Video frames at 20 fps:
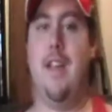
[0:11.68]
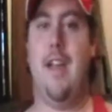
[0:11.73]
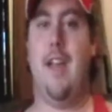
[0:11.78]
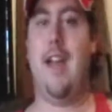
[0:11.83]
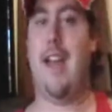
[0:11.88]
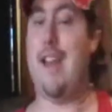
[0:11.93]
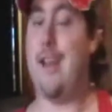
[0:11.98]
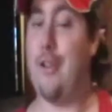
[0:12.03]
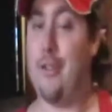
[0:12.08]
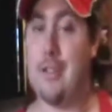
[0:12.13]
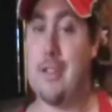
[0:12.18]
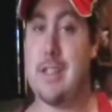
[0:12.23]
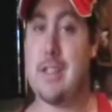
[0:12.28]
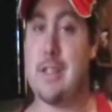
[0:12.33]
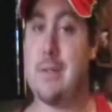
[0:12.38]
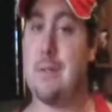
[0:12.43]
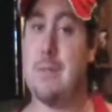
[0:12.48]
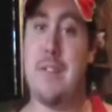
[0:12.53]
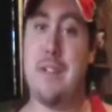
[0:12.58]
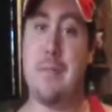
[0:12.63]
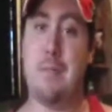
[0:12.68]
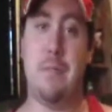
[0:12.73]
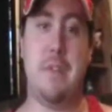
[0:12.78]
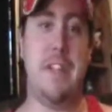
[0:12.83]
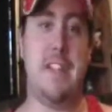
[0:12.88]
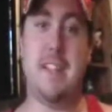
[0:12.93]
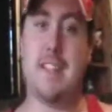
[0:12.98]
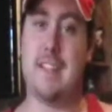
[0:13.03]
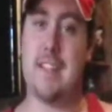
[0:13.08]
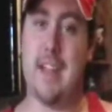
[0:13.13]
I know this has been
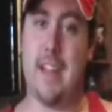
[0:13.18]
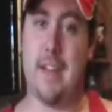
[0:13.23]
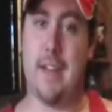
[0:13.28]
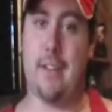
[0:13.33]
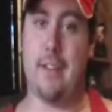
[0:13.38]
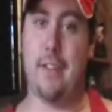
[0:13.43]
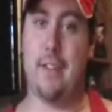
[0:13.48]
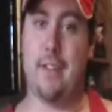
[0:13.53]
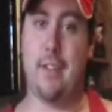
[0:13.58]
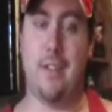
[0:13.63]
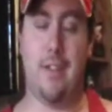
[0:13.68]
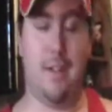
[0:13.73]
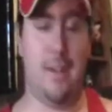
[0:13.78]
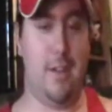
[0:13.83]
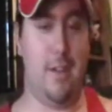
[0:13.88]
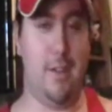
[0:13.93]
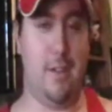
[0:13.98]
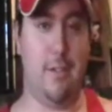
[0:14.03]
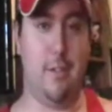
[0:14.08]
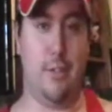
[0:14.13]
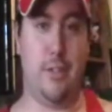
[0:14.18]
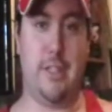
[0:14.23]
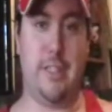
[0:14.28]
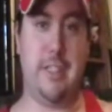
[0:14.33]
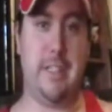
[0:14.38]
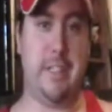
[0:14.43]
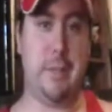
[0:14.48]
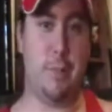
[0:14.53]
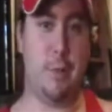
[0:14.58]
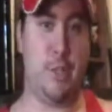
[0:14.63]
beat to death, just
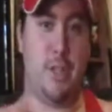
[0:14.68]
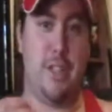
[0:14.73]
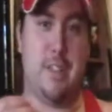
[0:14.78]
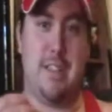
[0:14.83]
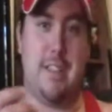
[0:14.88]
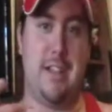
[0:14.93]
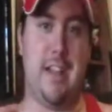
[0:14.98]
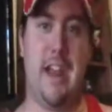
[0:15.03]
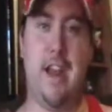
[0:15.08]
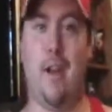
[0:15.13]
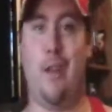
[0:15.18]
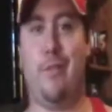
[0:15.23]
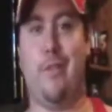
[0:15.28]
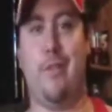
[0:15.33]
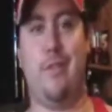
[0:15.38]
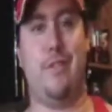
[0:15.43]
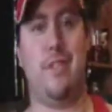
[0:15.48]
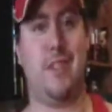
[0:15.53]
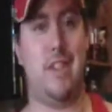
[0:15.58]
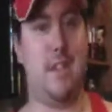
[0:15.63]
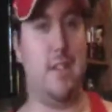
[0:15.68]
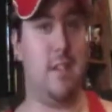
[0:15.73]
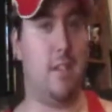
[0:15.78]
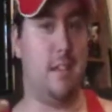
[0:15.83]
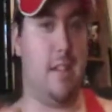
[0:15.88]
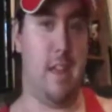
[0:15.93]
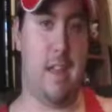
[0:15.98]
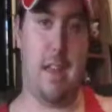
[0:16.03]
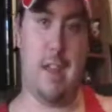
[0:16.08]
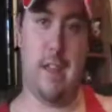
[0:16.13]
as much as an AR-15 and
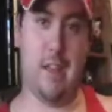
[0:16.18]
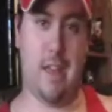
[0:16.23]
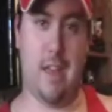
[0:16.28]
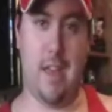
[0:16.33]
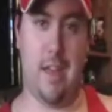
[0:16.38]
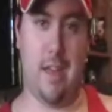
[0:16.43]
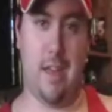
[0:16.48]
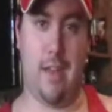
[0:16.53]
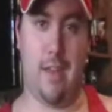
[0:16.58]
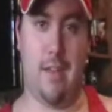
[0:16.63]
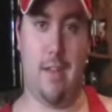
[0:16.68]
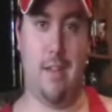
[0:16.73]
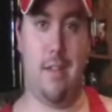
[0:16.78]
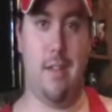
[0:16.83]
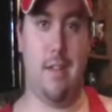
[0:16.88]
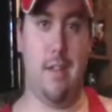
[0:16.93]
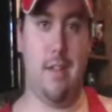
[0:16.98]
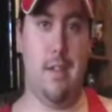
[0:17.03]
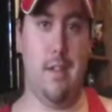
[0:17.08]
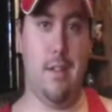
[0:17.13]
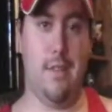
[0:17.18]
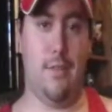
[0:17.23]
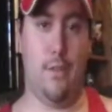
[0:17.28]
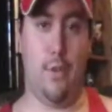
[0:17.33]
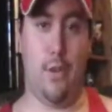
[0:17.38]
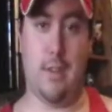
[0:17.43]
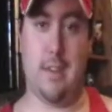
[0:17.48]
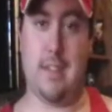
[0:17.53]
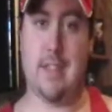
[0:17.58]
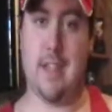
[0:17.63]
the
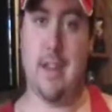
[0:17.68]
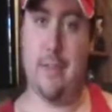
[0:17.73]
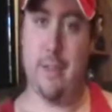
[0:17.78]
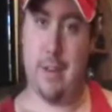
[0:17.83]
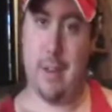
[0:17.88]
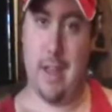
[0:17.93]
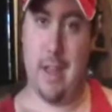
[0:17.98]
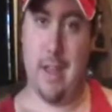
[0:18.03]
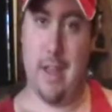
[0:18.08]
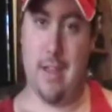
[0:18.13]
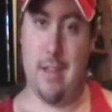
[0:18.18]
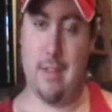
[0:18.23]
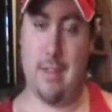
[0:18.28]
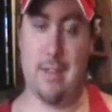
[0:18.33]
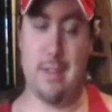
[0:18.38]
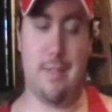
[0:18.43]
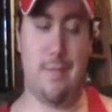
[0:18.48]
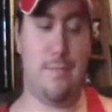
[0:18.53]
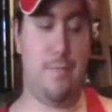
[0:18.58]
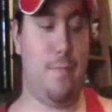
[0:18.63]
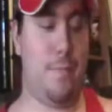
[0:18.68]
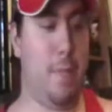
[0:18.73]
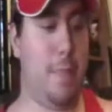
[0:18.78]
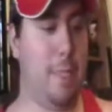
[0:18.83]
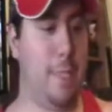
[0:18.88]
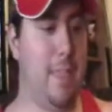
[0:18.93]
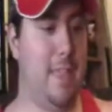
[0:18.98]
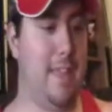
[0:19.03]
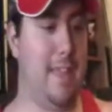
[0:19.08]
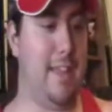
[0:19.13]
AK-47 has.
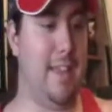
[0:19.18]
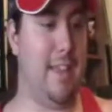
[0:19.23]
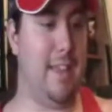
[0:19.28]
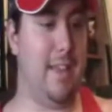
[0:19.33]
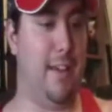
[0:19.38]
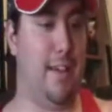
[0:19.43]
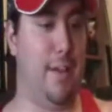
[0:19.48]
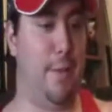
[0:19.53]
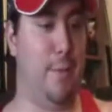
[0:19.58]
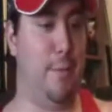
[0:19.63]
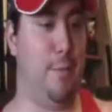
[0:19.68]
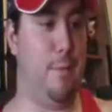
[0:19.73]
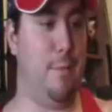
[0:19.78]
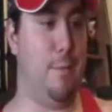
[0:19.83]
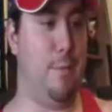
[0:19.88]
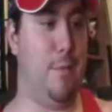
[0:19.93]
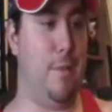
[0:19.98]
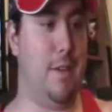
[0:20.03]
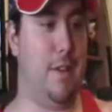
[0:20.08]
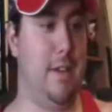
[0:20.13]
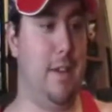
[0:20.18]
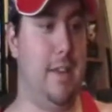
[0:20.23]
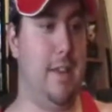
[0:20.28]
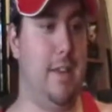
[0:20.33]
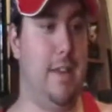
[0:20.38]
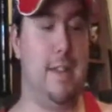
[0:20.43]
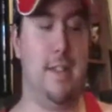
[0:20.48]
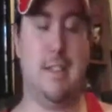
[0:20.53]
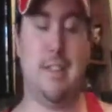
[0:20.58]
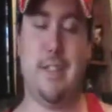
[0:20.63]
Uh,
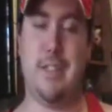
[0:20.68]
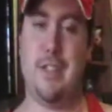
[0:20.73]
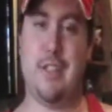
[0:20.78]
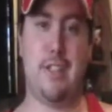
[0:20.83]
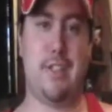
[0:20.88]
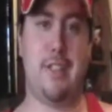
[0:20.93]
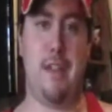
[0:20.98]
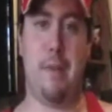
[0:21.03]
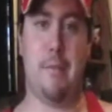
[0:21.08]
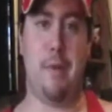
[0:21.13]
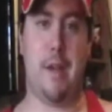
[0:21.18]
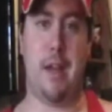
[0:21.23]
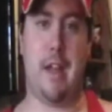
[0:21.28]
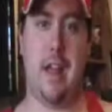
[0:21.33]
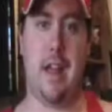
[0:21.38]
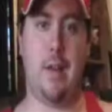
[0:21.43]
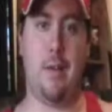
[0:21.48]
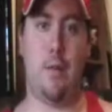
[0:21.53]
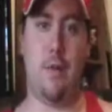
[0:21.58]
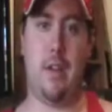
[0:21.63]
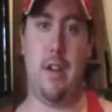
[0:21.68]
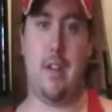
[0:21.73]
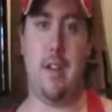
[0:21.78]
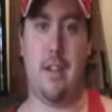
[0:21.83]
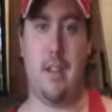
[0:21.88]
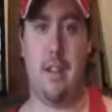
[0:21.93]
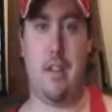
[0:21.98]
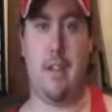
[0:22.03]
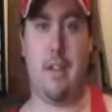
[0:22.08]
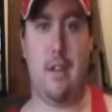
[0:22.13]
it's just something I kind of wanted
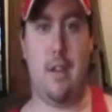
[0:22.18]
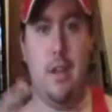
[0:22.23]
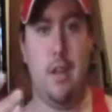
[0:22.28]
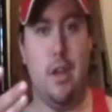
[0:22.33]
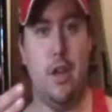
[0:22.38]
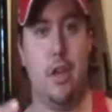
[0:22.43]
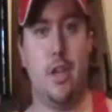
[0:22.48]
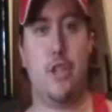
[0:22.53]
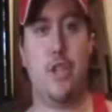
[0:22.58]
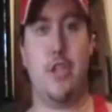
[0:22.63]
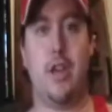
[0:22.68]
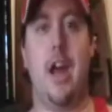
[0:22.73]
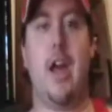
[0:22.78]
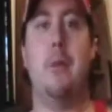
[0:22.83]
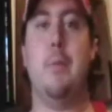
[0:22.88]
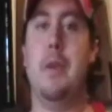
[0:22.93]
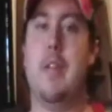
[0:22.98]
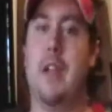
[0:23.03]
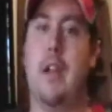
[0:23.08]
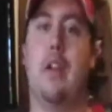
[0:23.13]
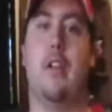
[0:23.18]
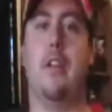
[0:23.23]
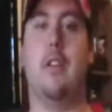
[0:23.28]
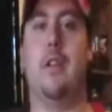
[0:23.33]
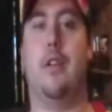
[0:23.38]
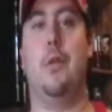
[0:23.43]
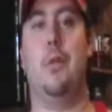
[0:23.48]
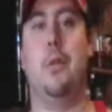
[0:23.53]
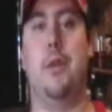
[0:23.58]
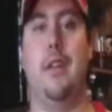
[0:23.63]
to chime in on a
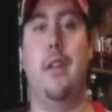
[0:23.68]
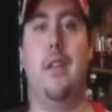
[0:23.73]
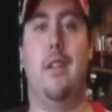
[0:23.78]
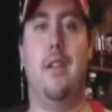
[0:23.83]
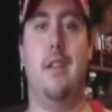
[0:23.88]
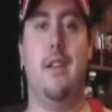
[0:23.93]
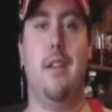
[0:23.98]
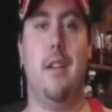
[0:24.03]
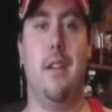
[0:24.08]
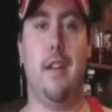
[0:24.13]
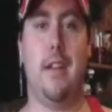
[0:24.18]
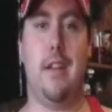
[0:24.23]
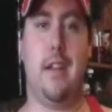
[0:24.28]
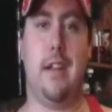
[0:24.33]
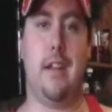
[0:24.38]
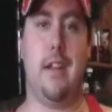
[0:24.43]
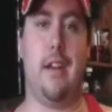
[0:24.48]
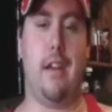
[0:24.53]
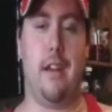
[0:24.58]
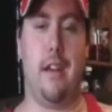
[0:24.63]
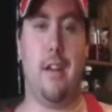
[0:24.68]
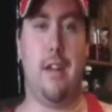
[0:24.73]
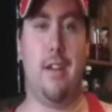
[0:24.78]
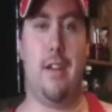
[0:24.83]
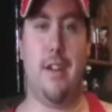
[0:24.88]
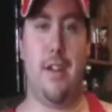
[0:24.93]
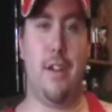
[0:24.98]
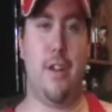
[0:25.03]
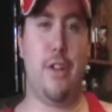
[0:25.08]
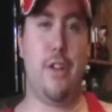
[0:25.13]
little bit and
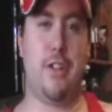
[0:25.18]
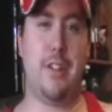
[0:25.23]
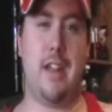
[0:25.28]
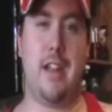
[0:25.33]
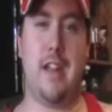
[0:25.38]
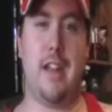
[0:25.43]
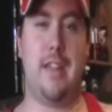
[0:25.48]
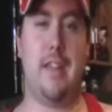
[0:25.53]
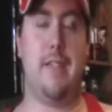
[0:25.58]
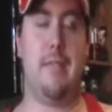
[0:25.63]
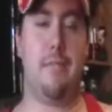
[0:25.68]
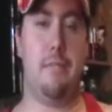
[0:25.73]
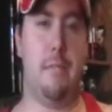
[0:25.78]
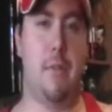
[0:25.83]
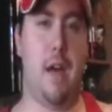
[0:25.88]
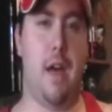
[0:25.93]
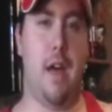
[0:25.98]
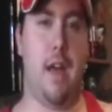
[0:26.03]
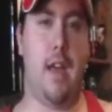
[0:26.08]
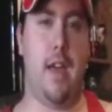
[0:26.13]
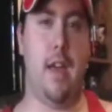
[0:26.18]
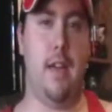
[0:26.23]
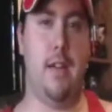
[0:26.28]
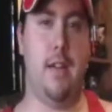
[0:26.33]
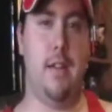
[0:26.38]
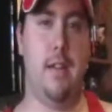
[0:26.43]
just kind of give my